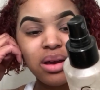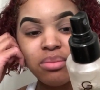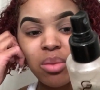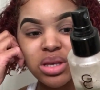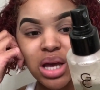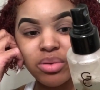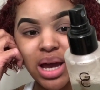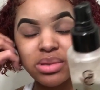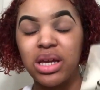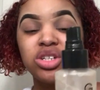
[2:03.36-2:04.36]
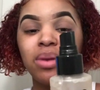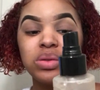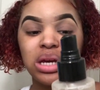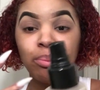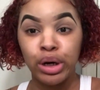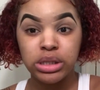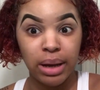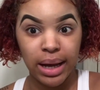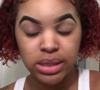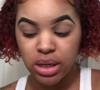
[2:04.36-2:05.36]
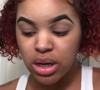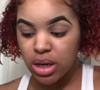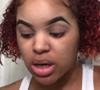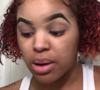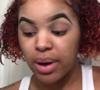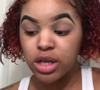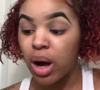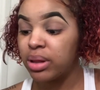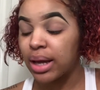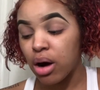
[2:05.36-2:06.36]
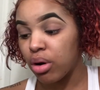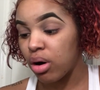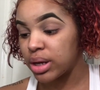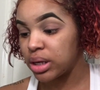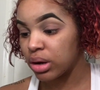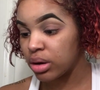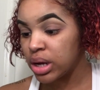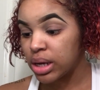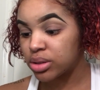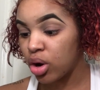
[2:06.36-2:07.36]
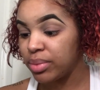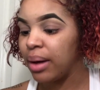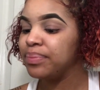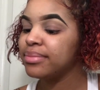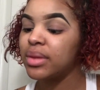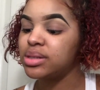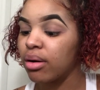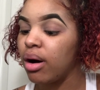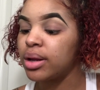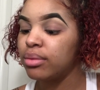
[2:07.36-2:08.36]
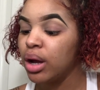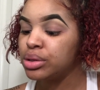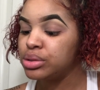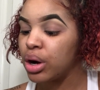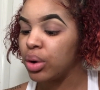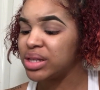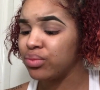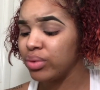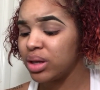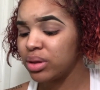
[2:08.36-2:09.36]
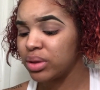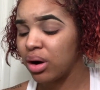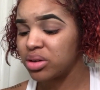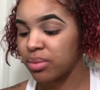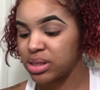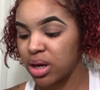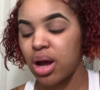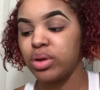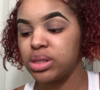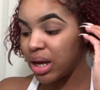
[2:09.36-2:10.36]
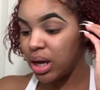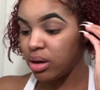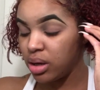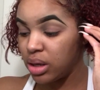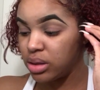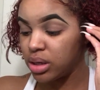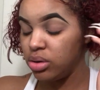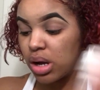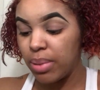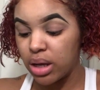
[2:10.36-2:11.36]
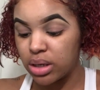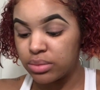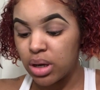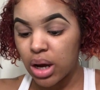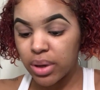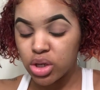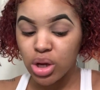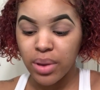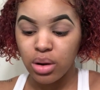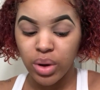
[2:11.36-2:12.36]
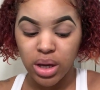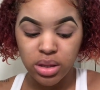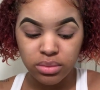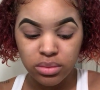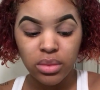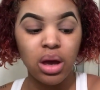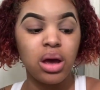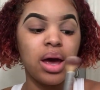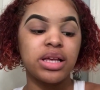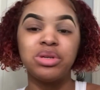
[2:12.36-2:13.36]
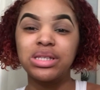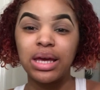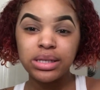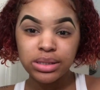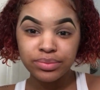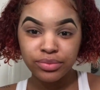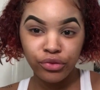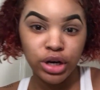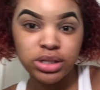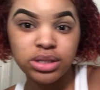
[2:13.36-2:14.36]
spray is a really heavy spray. They use a lot of alcohol in it, so it's really sensitive on my skin. So I basically just use it to basically just clean my brushes with. I won't set it on my face. And